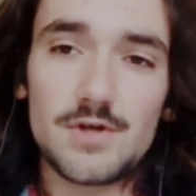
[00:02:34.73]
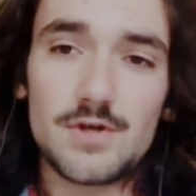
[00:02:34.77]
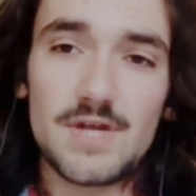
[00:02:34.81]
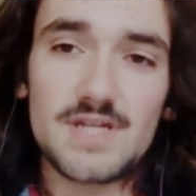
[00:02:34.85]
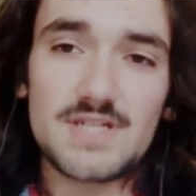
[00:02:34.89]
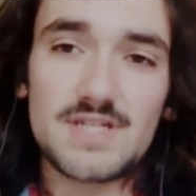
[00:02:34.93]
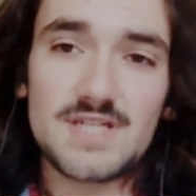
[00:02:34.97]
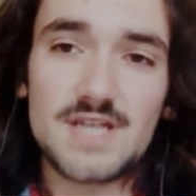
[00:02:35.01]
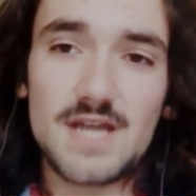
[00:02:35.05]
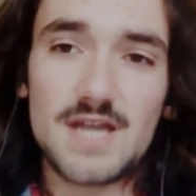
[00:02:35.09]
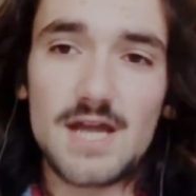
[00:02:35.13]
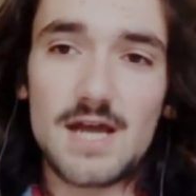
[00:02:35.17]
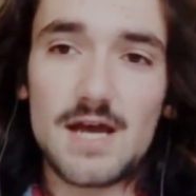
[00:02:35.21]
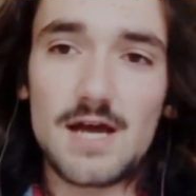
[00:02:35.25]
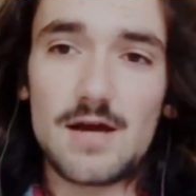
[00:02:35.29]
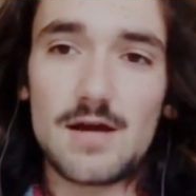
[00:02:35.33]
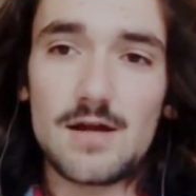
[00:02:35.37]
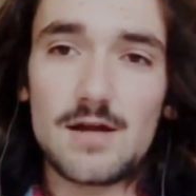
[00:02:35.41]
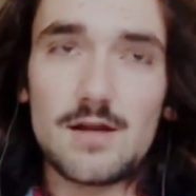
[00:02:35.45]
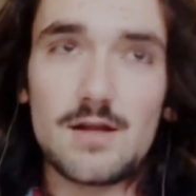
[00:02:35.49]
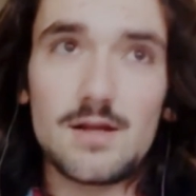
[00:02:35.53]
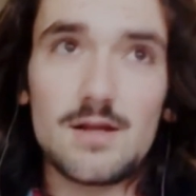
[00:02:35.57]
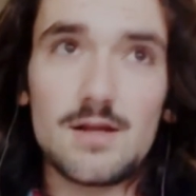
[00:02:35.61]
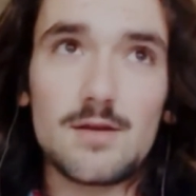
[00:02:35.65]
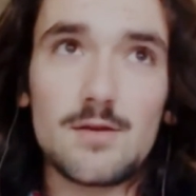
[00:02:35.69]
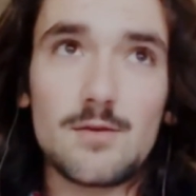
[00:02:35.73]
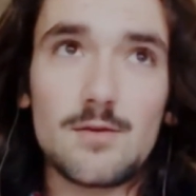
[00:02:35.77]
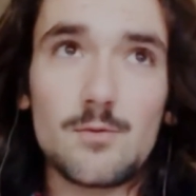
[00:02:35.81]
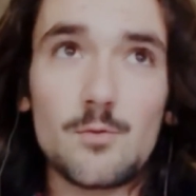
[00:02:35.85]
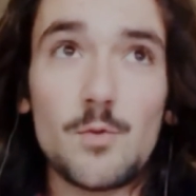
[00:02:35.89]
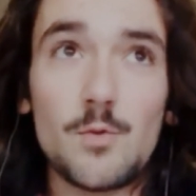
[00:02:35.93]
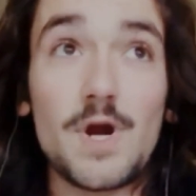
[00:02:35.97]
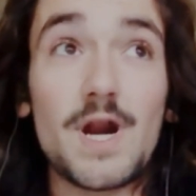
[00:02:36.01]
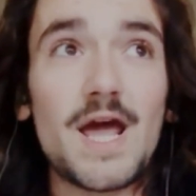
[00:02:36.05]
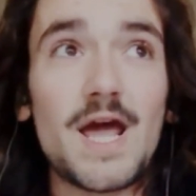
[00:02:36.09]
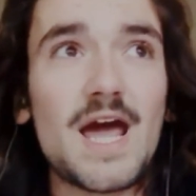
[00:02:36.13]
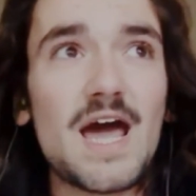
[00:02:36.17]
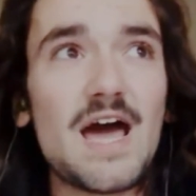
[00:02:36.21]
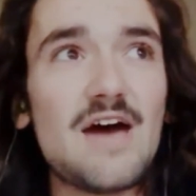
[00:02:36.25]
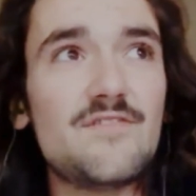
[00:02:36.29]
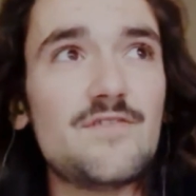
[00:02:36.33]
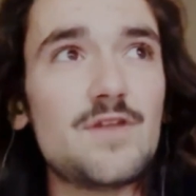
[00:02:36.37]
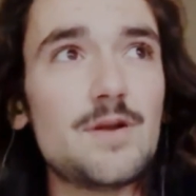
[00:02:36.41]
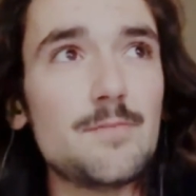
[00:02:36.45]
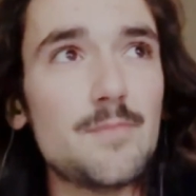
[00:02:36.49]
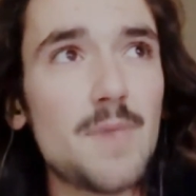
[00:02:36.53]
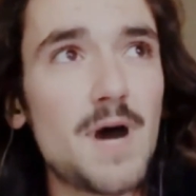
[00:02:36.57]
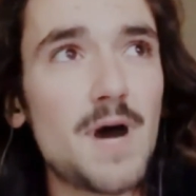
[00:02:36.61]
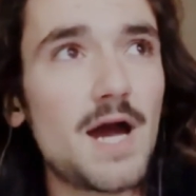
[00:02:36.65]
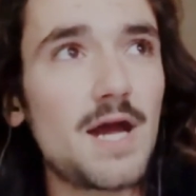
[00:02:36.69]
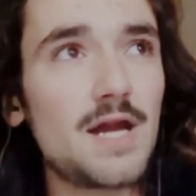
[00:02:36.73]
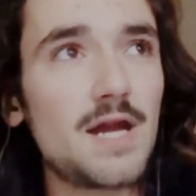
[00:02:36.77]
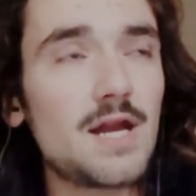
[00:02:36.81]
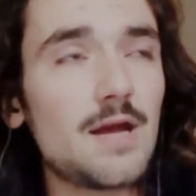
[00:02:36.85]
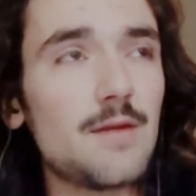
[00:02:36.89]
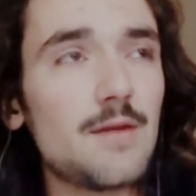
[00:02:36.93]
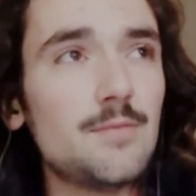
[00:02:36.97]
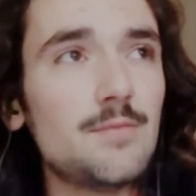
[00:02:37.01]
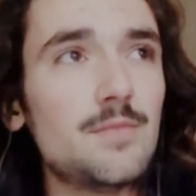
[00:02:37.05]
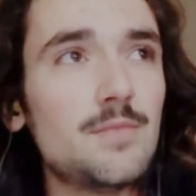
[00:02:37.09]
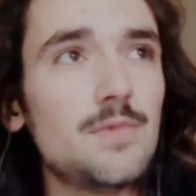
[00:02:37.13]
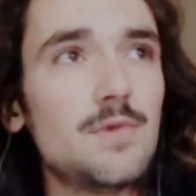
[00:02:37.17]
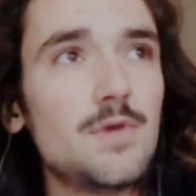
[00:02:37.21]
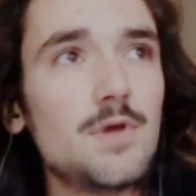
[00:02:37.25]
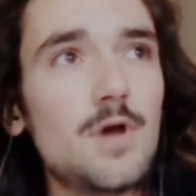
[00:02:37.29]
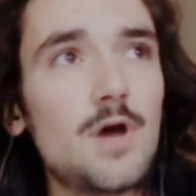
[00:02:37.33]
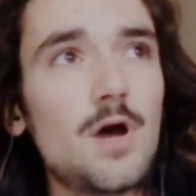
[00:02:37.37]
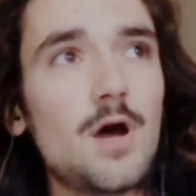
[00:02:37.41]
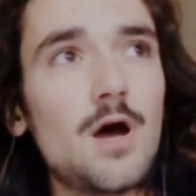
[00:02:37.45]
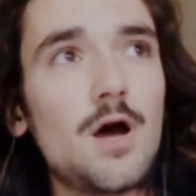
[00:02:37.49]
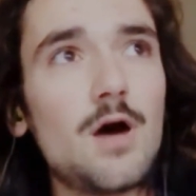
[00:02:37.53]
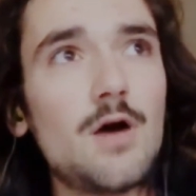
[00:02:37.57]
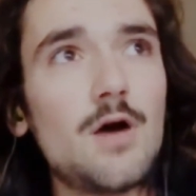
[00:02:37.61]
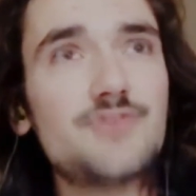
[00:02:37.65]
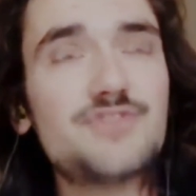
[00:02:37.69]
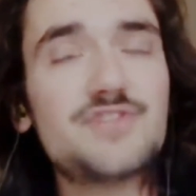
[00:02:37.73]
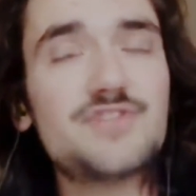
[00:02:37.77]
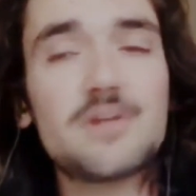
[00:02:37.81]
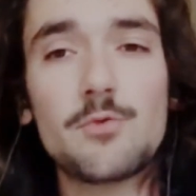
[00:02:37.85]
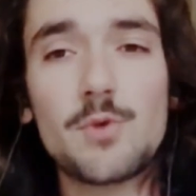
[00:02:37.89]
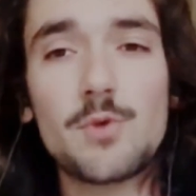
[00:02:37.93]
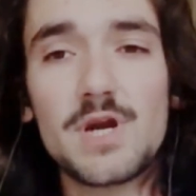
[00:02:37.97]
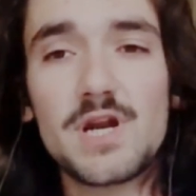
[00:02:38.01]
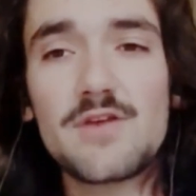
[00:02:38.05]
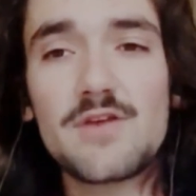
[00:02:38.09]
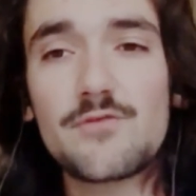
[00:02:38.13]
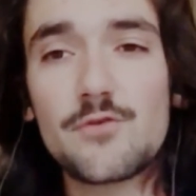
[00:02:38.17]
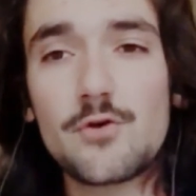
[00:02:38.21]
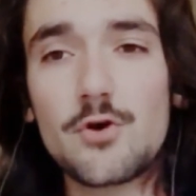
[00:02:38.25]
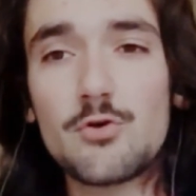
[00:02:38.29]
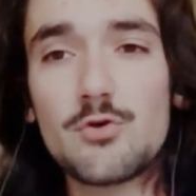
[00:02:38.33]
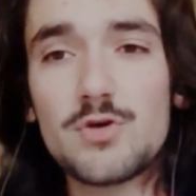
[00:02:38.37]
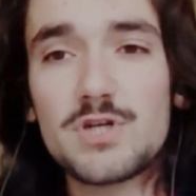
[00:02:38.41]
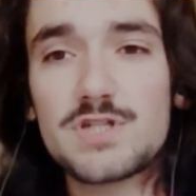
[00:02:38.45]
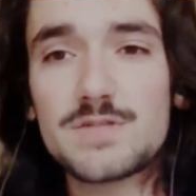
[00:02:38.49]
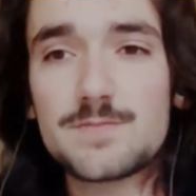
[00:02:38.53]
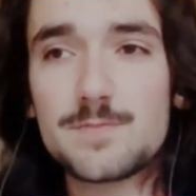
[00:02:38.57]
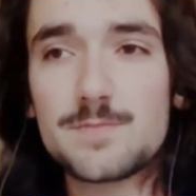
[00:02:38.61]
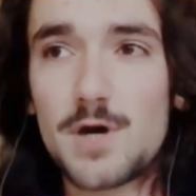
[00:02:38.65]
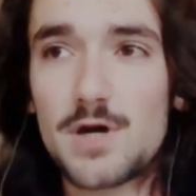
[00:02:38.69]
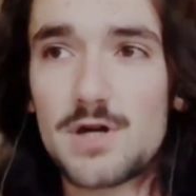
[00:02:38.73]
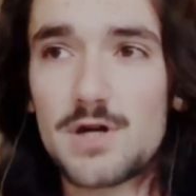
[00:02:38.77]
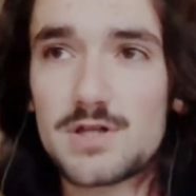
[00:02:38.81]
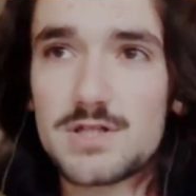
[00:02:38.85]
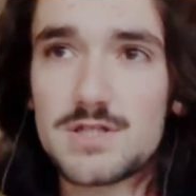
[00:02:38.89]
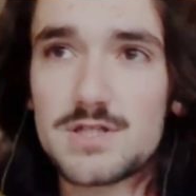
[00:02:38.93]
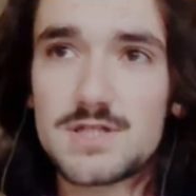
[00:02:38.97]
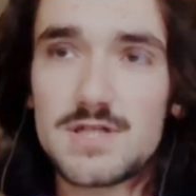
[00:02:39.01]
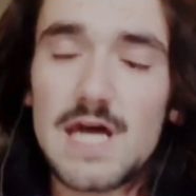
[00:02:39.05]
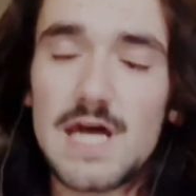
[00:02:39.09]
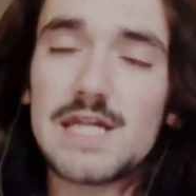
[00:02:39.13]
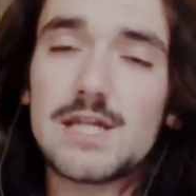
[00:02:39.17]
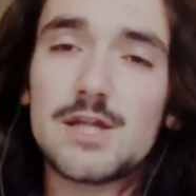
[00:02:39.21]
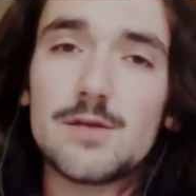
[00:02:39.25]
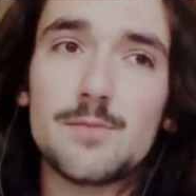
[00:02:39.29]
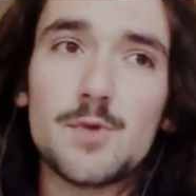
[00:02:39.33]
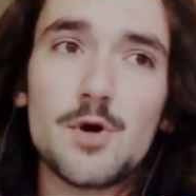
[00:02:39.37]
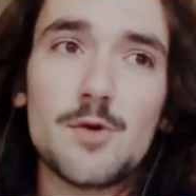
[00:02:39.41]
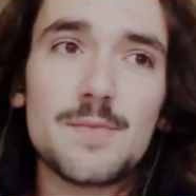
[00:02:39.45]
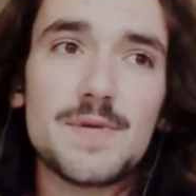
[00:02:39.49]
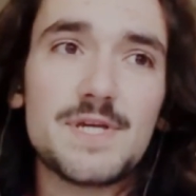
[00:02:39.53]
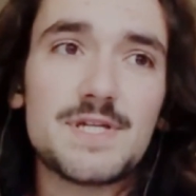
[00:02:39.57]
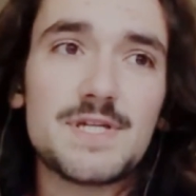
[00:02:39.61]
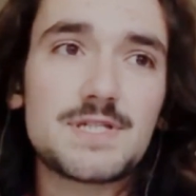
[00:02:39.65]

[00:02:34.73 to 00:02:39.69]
So that's kind of what I have in mind. I'm still waiting for a response at the